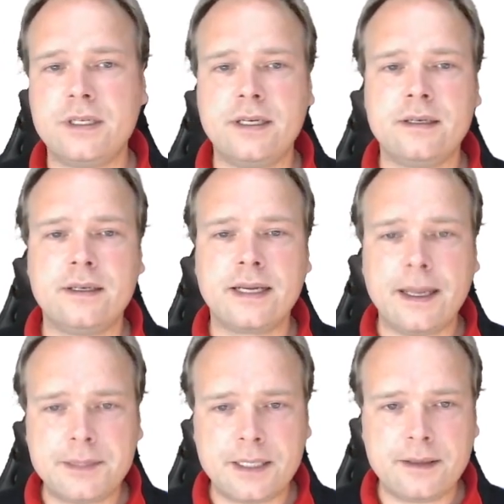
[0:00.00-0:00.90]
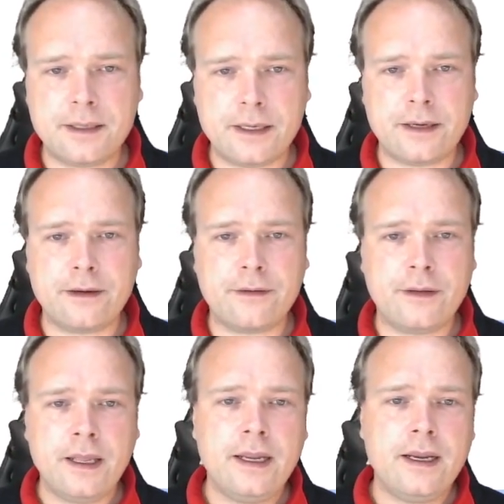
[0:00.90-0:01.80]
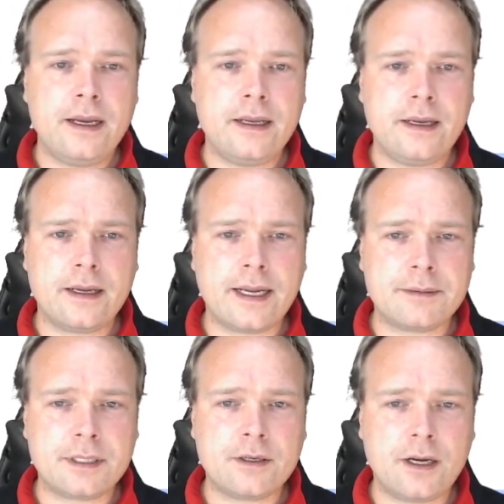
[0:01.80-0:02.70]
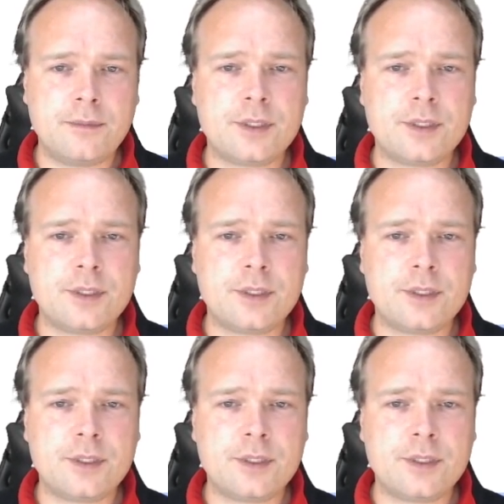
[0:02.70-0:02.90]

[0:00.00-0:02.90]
in the captain in the captain column.